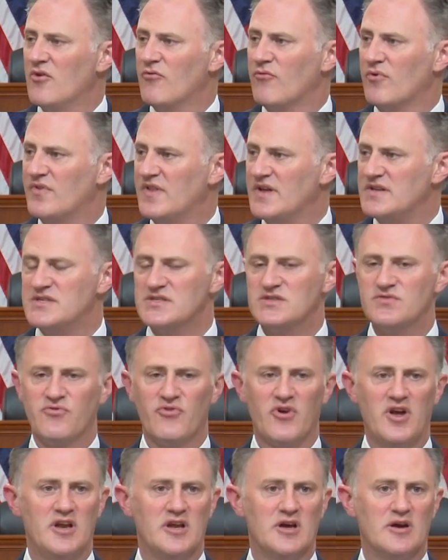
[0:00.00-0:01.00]
religious
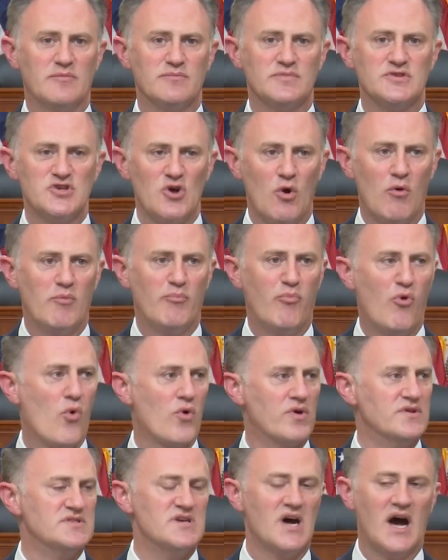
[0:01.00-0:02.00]
freedom so
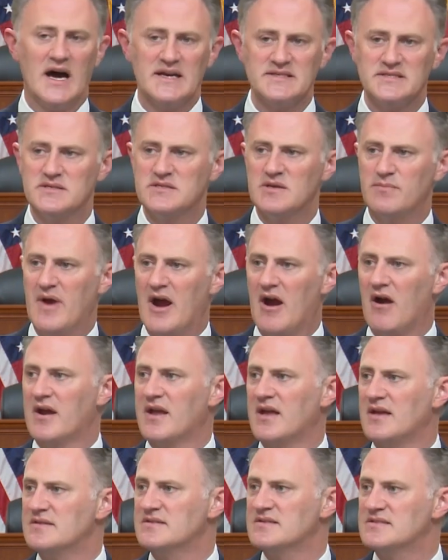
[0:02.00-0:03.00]
important to us as
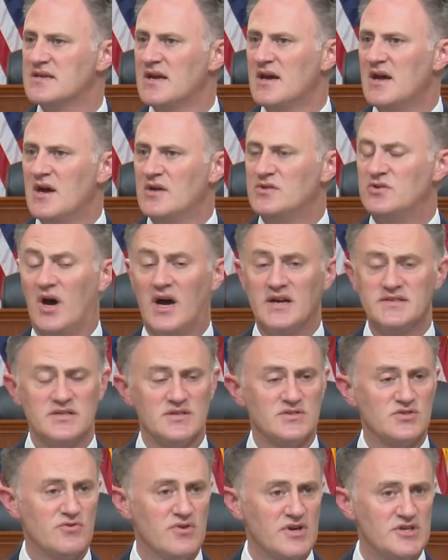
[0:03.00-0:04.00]
Americans, to us
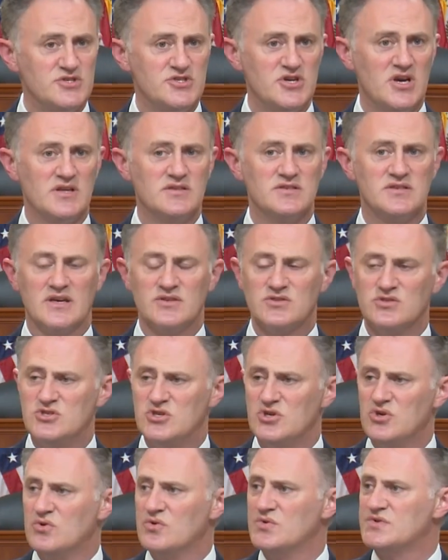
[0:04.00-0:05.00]
as Christians, as
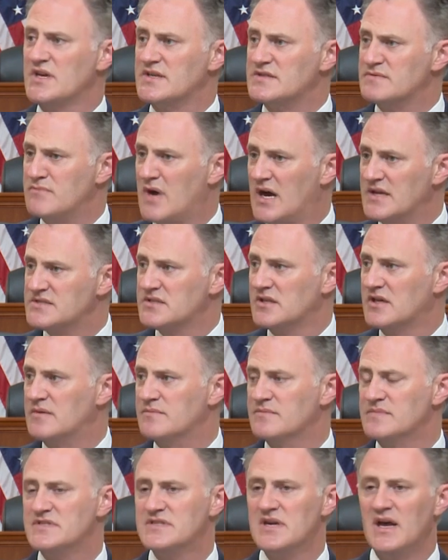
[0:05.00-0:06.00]
Jews, as
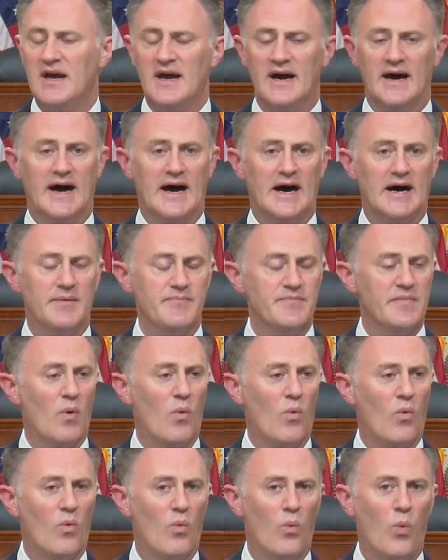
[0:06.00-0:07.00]
Muslims?
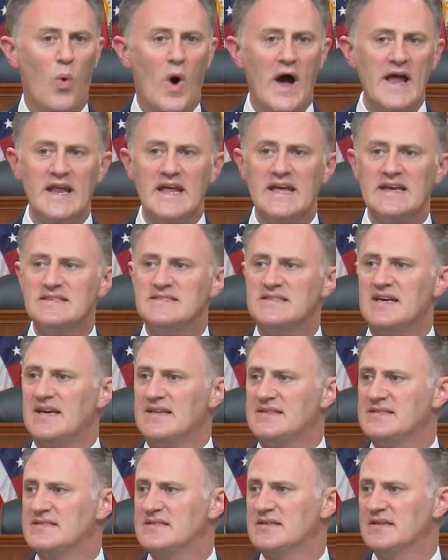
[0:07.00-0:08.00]
What is
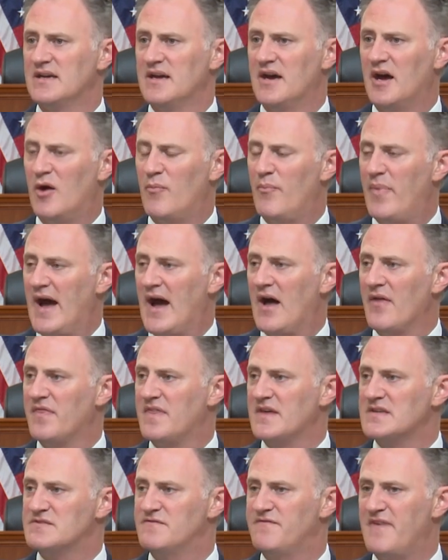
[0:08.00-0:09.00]
it about
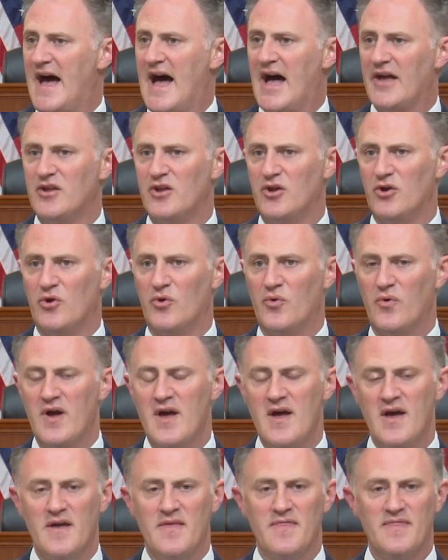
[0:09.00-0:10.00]
this value
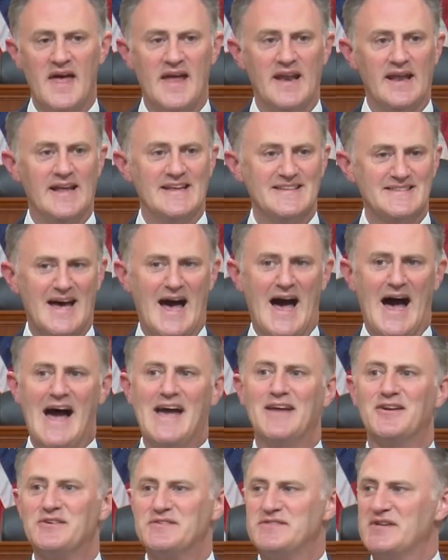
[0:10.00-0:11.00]
that
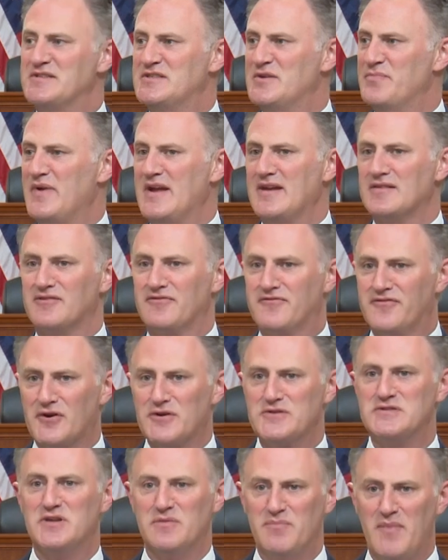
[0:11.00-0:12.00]
entitles it to be in the
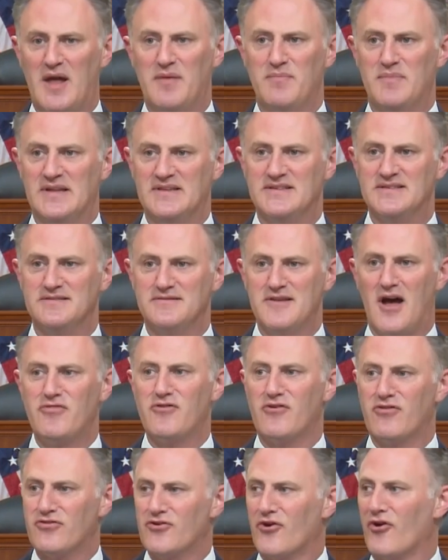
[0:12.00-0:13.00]
First Amendment, not
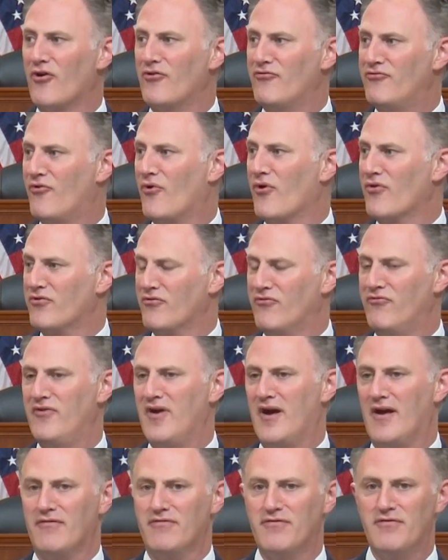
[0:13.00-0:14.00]
the third, fourth, or
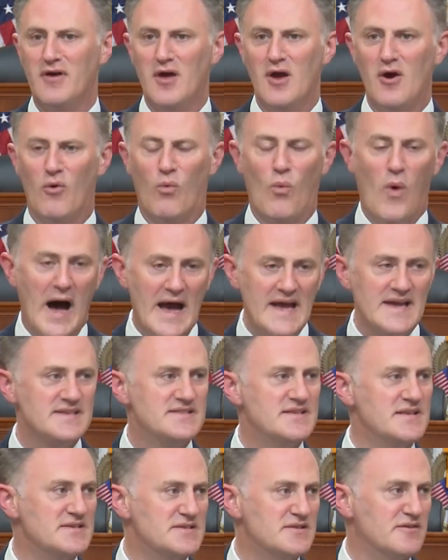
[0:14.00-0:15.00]
fifth? Why
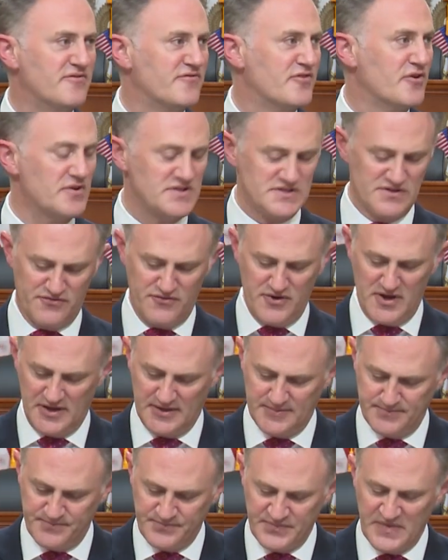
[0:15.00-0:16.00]
is this the first
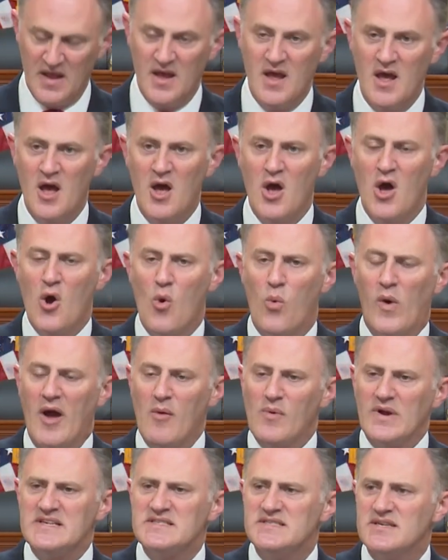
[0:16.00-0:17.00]
freedom? Well, I
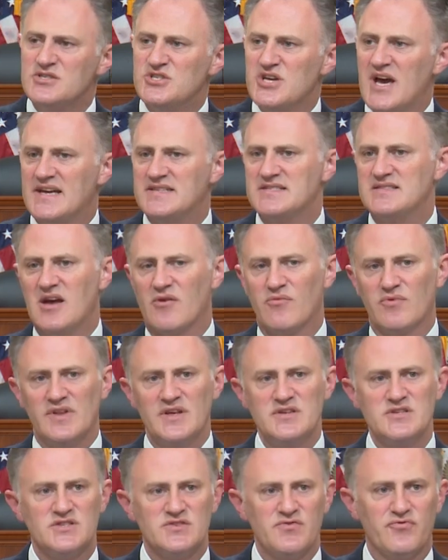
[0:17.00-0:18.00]
want to suggest that
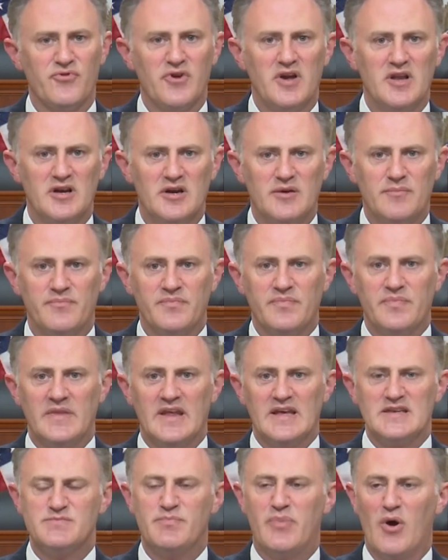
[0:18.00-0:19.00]
religious freedom
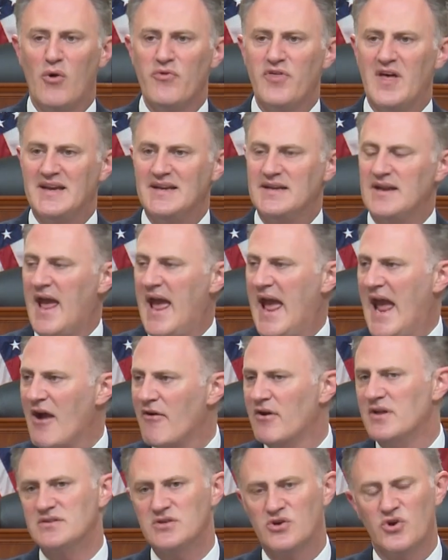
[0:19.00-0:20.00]
is both an
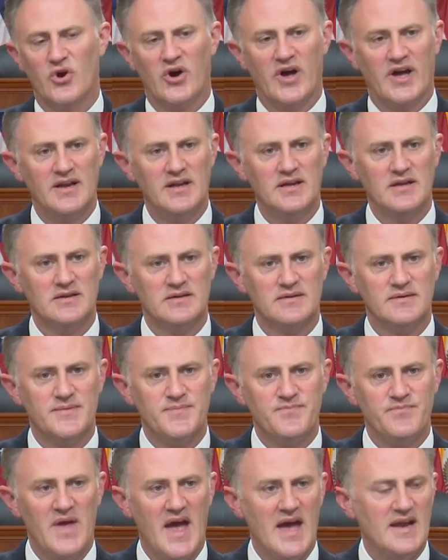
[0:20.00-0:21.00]
inherent good
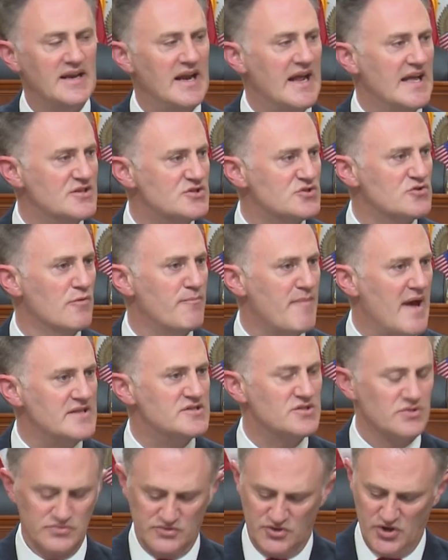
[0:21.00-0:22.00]
and an
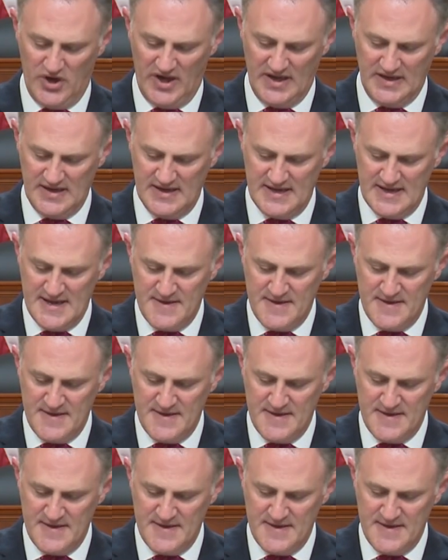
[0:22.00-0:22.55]
instrumental good.